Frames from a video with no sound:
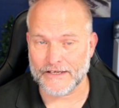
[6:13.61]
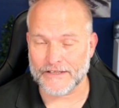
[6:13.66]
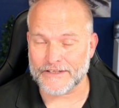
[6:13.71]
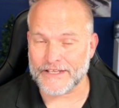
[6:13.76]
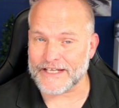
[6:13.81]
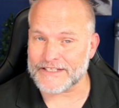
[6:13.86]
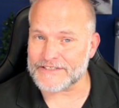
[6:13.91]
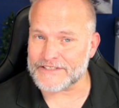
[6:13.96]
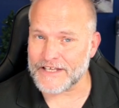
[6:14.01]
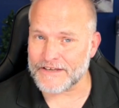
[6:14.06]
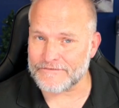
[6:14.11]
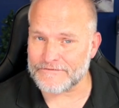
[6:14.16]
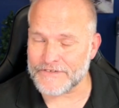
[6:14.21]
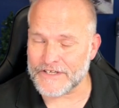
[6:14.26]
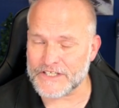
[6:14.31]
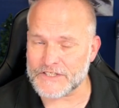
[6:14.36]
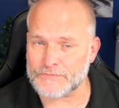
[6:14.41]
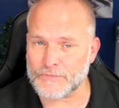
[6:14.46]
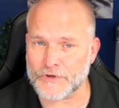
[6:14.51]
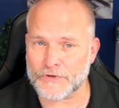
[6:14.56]
That's that
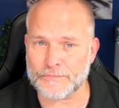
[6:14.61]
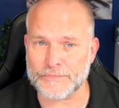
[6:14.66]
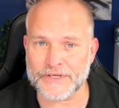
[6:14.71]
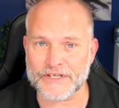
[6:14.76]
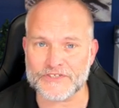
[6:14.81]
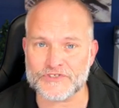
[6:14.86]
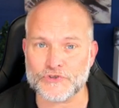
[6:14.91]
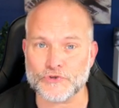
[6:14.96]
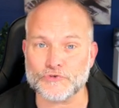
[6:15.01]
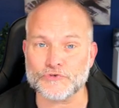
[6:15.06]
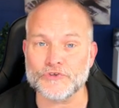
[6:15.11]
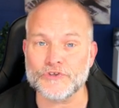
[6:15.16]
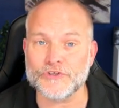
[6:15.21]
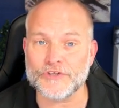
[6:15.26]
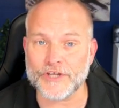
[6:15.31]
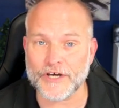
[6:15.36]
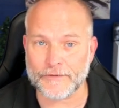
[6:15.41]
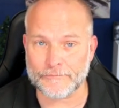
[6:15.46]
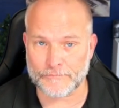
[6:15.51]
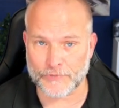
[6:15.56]
Facebook Pixel
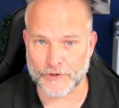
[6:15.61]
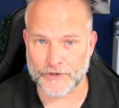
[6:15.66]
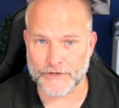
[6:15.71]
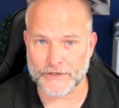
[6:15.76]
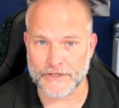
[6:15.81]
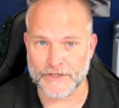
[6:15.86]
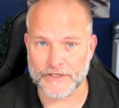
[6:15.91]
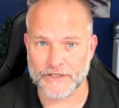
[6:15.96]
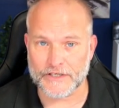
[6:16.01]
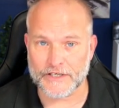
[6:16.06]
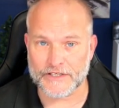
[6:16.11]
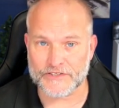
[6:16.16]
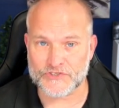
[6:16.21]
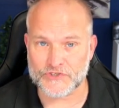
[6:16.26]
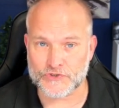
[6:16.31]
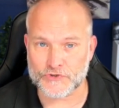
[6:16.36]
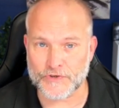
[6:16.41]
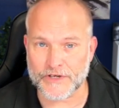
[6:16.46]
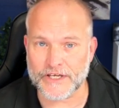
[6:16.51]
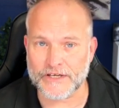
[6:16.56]
number, a
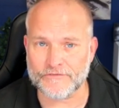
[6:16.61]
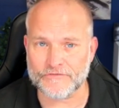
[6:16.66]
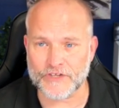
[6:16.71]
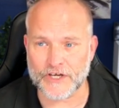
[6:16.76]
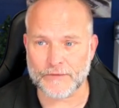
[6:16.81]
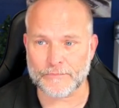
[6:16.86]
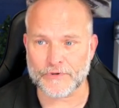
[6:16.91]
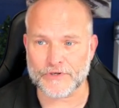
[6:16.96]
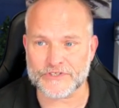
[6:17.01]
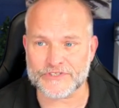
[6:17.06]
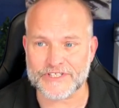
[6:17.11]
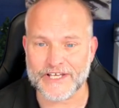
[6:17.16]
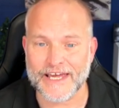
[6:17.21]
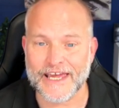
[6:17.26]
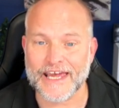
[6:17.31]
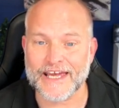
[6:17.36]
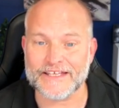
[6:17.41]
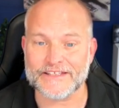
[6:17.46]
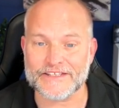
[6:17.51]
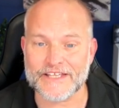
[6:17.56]
string of numbers,
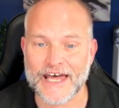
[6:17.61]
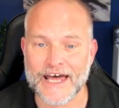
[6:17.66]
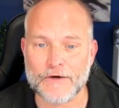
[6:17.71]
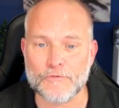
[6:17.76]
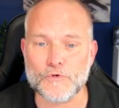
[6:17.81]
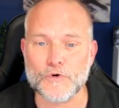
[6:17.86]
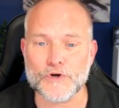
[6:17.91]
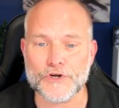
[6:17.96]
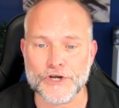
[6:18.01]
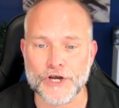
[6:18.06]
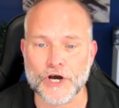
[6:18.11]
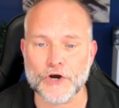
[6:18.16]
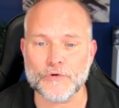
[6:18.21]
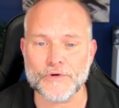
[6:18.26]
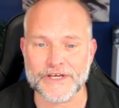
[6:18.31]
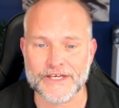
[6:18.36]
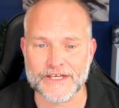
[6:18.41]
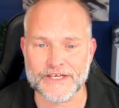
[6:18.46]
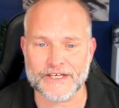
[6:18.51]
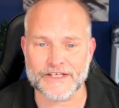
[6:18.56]
and that will
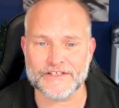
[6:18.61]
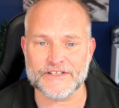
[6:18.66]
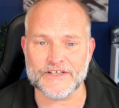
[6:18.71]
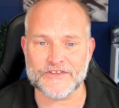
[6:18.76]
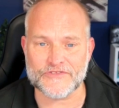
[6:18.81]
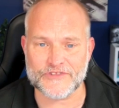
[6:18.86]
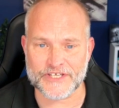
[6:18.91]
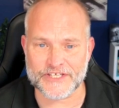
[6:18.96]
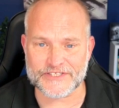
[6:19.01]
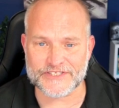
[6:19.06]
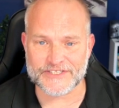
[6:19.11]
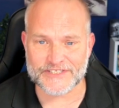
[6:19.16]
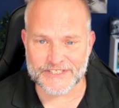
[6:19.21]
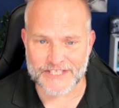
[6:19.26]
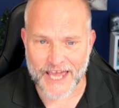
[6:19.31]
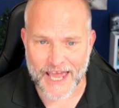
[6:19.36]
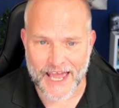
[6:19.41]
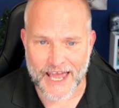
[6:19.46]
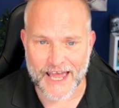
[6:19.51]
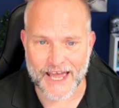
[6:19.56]
go in this
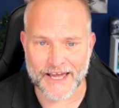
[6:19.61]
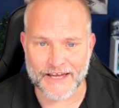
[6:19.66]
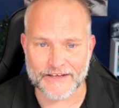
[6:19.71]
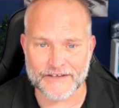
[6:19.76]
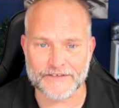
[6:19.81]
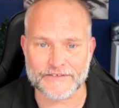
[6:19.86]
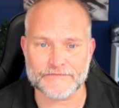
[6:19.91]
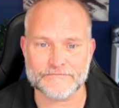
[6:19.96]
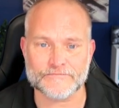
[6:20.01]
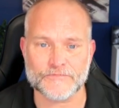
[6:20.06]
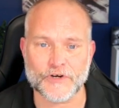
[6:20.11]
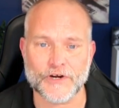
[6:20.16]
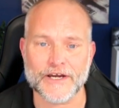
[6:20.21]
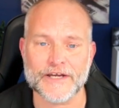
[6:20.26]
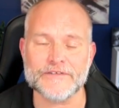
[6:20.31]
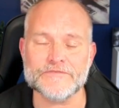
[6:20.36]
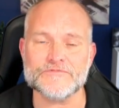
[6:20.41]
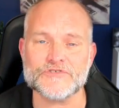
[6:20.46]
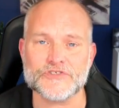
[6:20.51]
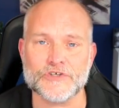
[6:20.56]
tag. All
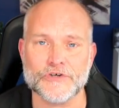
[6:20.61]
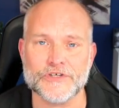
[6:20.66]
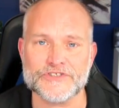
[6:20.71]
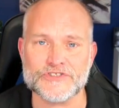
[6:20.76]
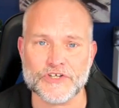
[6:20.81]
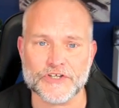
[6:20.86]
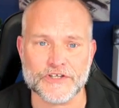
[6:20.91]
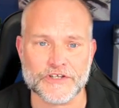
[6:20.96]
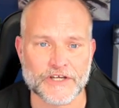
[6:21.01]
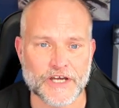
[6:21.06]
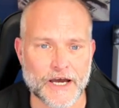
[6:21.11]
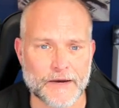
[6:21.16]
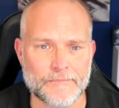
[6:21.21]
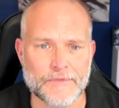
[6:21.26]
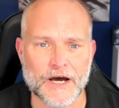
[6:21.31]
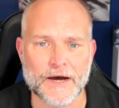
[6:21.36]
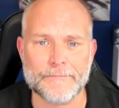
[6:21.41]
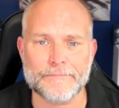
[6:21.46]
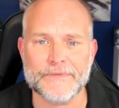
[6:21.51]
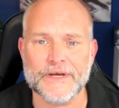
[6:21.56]
right, so it's going to come
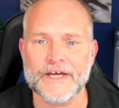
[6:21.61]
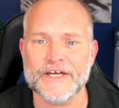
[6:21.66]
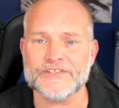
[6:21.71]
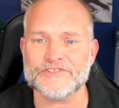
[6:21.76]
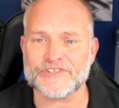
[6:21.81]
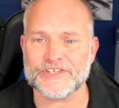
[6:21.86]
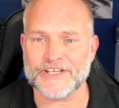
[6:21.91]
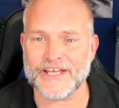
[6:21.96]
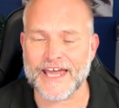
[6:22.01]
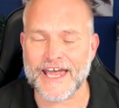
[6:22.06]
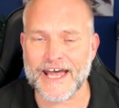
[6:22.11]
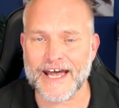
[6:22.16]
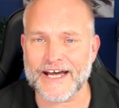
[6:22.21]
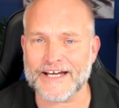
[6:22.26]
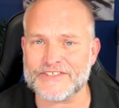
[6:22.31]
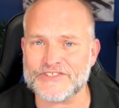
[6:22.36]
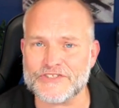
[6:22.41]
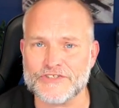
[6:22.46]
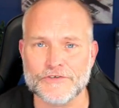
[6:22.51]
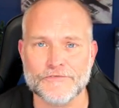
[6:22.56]
up, it's going to
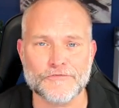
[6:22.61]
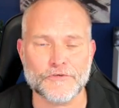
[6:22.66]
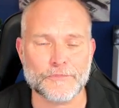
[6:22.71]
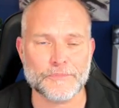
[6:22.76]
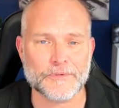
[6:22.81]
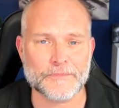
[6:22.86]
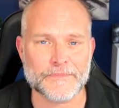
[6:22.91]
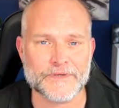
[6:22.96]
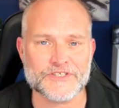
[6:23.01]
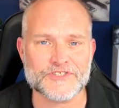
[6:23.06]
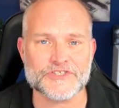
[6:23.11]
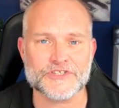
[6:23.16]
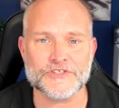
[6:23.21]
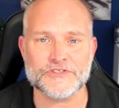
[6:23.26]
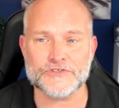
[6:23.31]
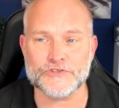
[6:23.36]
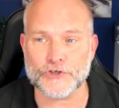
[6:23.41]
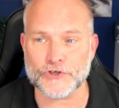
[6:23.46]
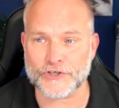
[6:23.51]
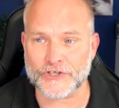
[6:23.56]
ask you for
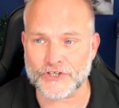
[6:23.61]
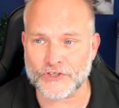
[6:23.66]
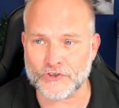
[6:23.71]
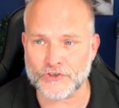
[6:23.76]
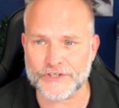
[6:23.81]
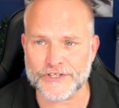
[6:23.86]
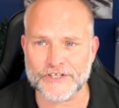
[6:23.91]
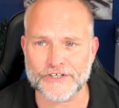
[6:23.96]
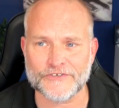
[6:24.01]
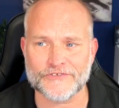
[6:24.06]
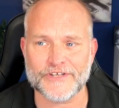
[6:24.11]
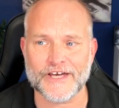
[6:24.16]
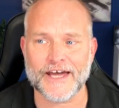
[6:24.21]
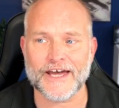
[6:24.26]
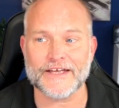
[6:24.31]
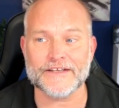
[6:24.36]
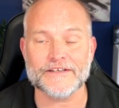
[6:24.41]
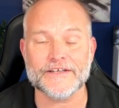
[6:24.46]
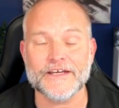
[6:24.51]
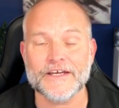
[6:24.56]
permission. You're going to click on
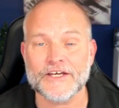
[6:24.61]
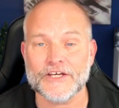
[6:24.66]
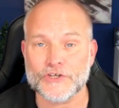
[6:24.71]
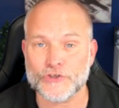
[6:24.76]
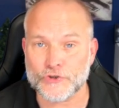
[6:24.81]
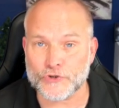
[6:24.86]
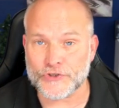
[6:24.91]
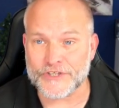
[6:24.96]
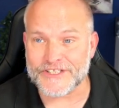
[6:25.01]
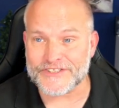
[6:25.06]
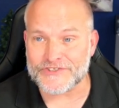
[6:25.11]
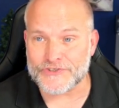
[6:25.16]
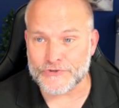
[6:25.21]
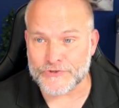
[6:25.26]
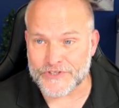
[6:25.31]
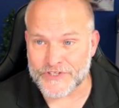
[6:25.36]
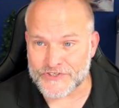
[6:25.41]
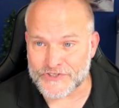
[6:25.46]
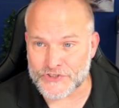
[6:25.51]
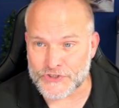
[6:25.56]
that. You'll get
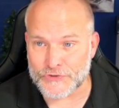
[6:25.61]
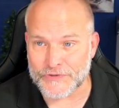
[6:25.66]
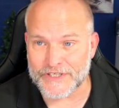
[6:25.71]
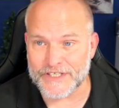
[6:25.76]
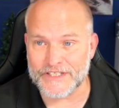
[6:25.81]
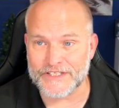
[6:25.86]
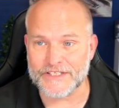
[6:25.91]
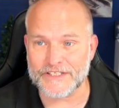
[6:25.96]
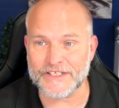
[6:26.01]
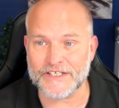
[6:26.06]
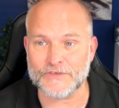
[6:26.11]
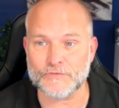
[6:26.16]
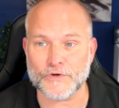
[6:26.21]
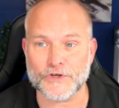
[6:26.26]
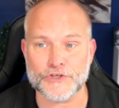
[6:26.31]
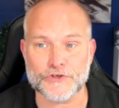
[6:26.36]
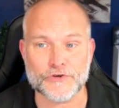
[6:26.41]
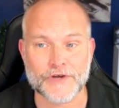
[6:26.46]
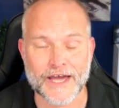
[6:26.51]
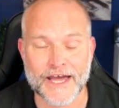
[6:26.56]
to the screen then where
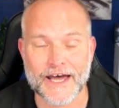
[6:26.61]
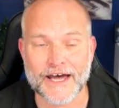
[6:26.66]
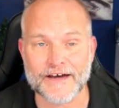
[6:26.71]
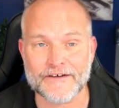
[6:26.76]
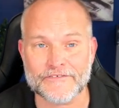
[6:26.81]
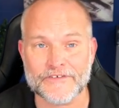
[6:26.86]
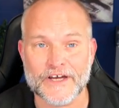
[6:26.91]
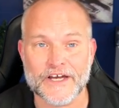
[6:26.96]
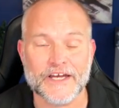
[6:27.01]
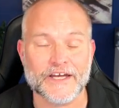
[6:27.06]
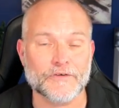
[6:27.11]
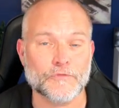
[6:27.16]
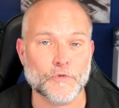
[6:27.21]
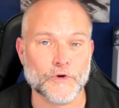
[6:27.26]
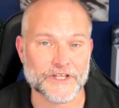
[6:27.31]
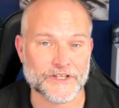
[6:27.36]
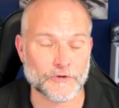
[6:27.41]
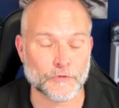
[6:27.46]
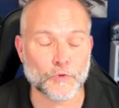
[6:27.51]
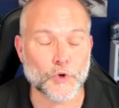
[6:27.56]
you have
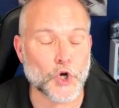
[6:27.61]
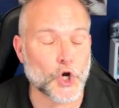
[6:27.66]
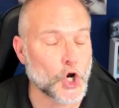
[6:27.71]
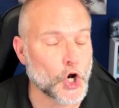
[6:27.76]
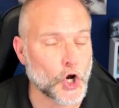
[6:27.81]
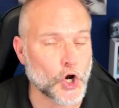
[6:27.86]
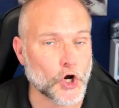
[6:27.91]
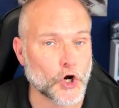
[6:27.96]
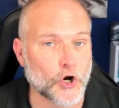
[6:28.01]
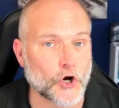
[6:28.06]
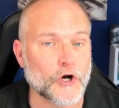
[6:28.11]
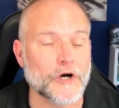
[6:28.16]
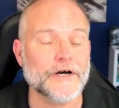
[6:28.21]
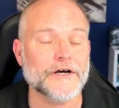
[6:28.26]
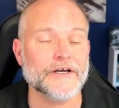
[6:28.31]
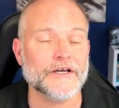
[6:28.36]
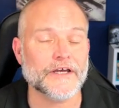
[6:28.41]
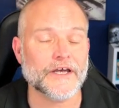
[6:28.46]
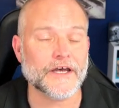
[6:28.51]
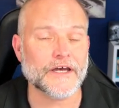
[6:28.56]
what it'll call
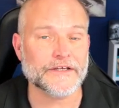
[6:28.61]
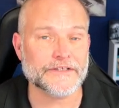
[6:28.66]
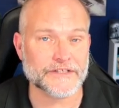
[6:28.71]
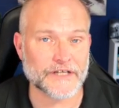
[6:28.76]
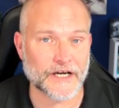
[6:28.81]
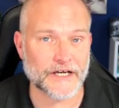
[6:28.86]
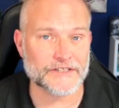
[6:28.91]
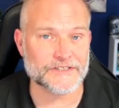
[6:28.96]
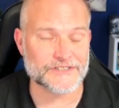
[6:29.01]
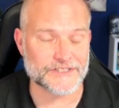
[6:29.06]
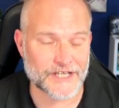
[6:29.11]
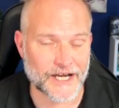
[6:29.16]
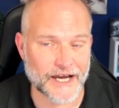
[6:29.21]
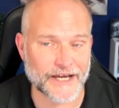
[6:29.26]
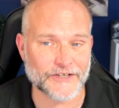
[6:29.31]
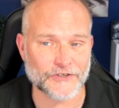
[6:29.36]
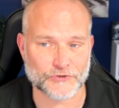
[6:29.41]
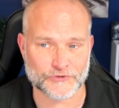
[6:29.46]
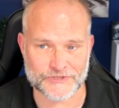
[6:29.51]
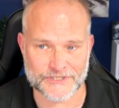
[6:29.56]
an
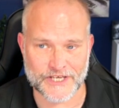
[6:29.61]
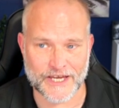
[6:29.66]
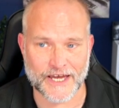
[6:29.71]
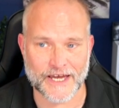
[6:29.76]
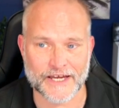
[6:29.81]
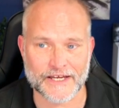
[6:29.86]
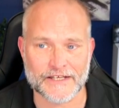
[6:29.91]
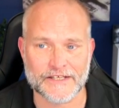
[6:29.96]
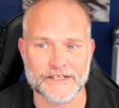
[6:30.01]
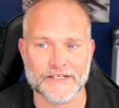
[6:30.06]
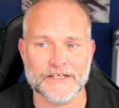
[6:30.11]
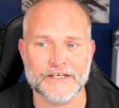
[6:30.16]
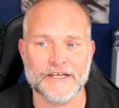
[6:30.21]
untitled tag.